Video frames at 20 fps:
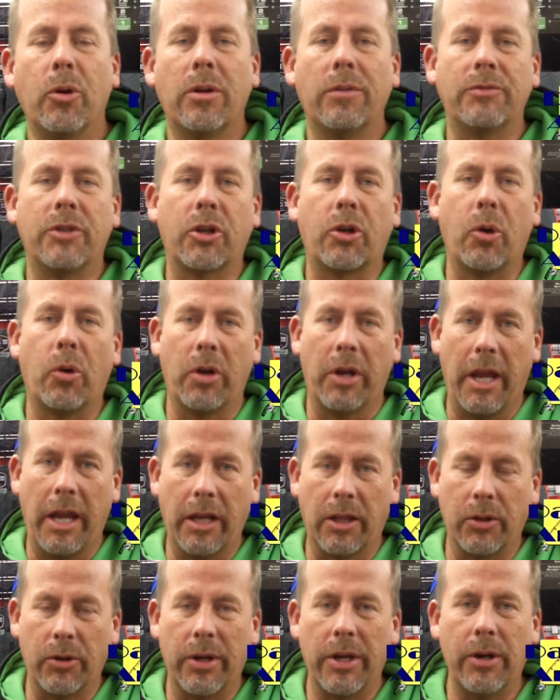the owner of Dakota
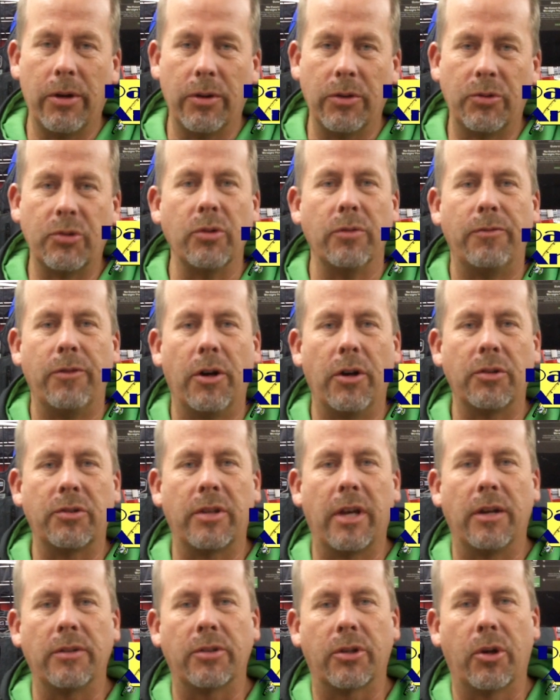Angler here in Sioux
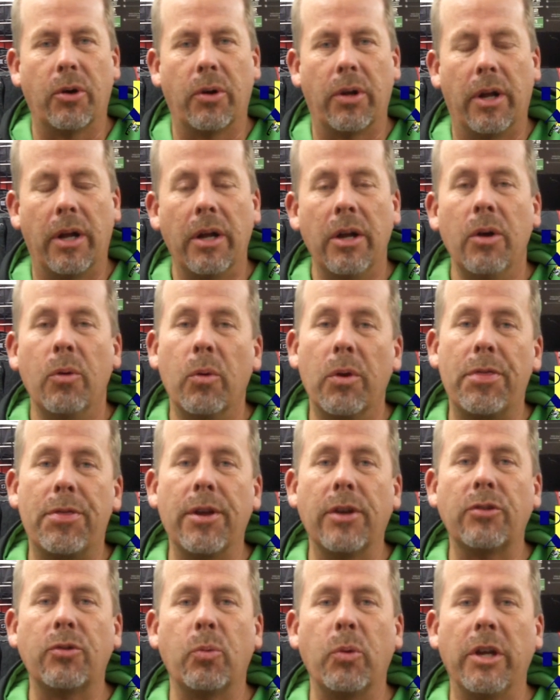Falls, South Dakota,
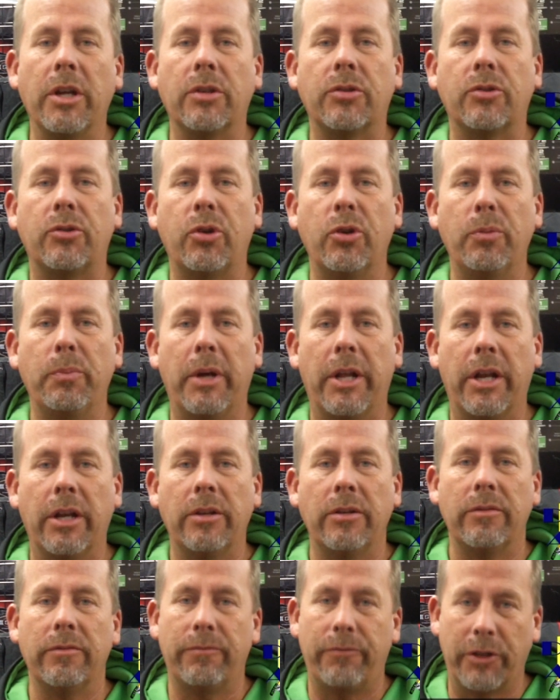with this week's
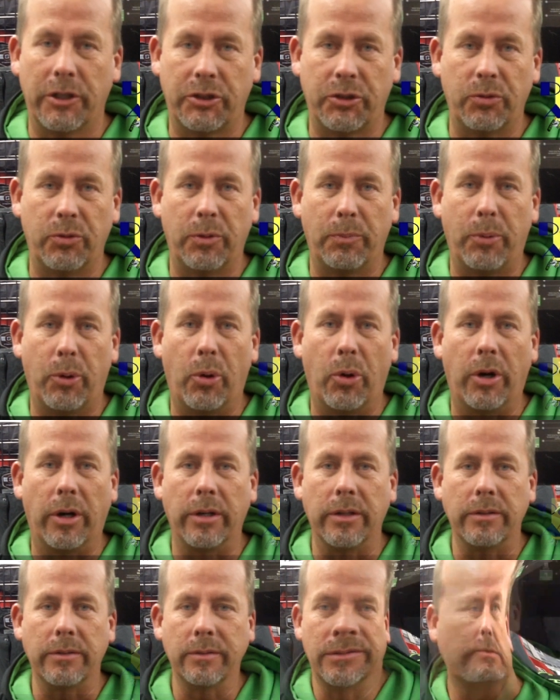2-Minute Fishing
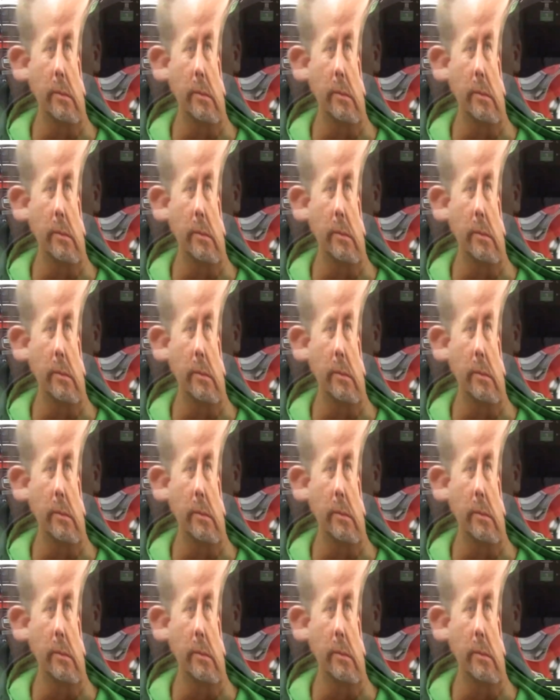Report.